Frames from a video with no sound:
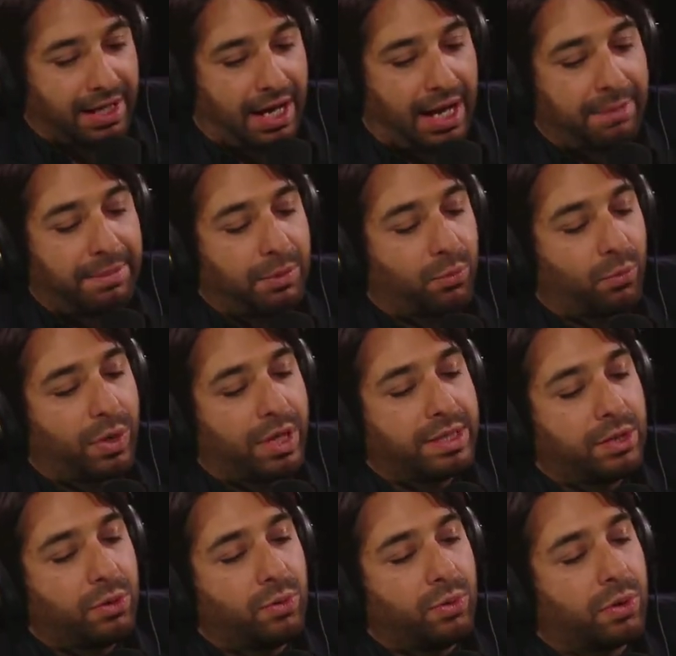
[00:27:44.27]
I mean, when
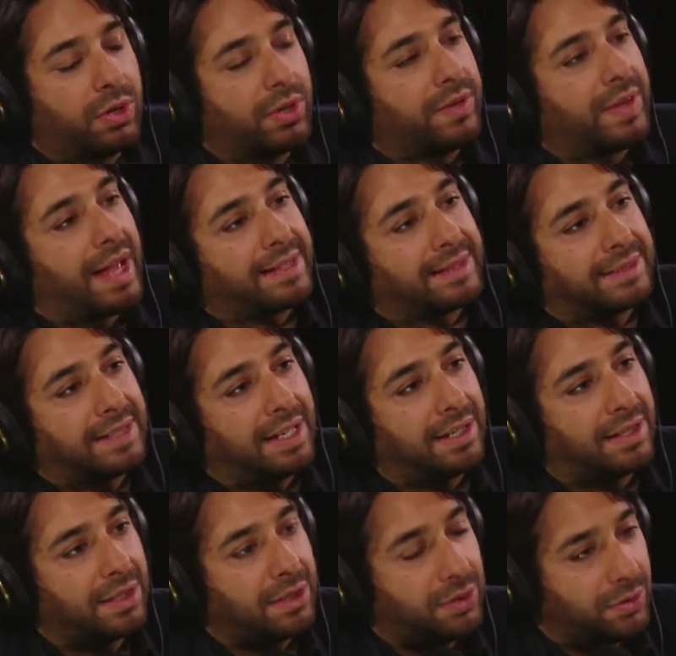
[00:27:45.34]
you heard that State
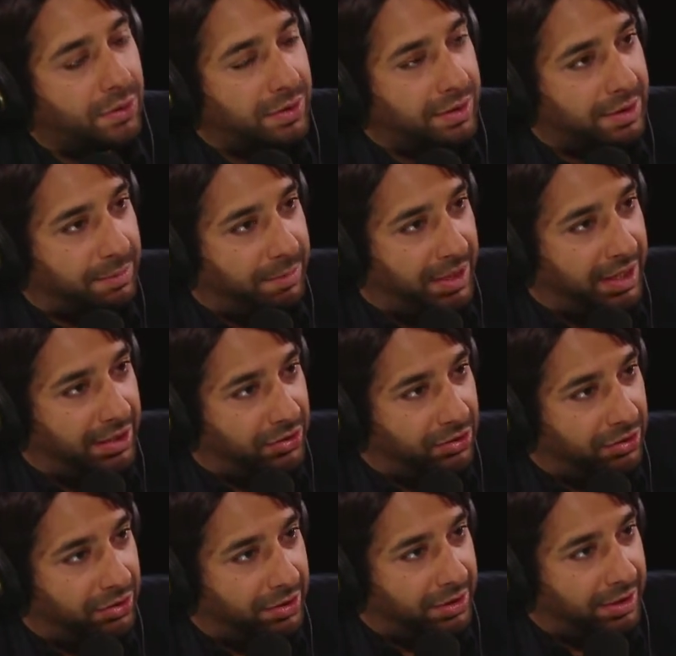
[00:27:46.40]
of the Union
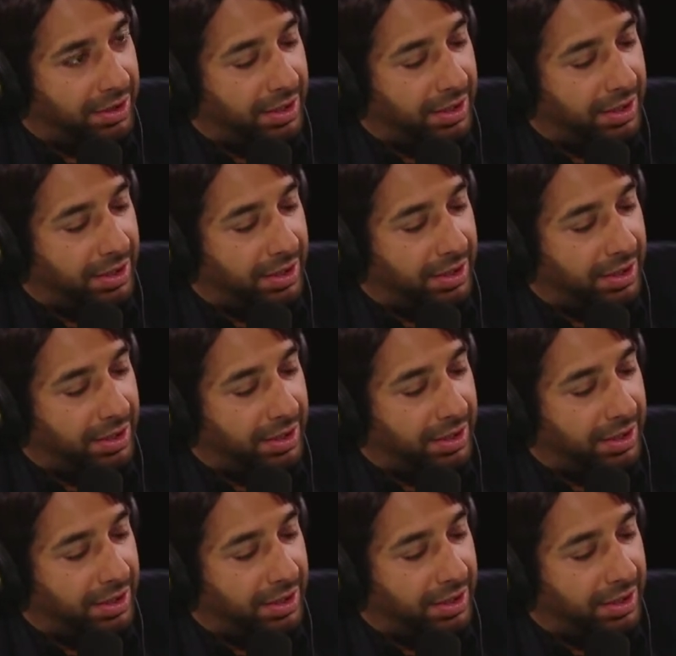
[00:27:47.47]
speech, yeah.